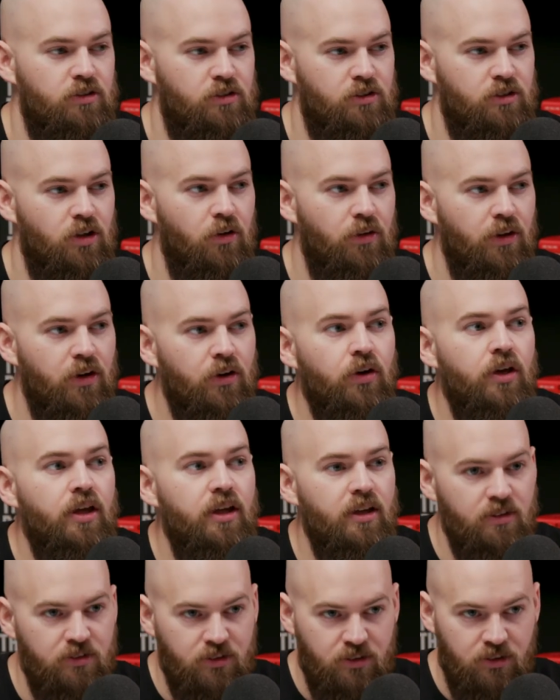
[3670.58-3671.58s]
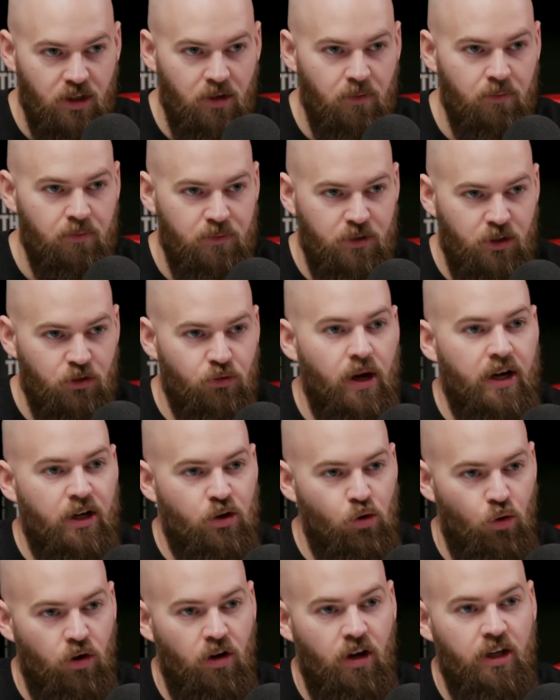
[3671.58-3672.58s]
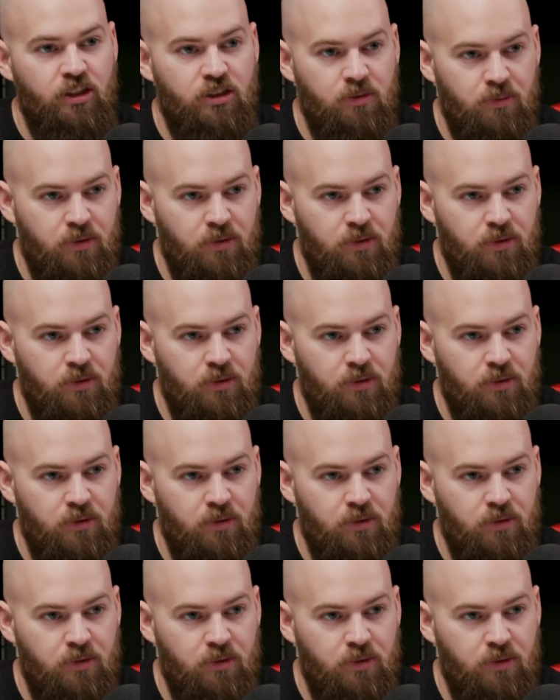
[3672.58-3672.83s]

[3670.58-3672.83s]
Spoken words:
so there is some direct correlation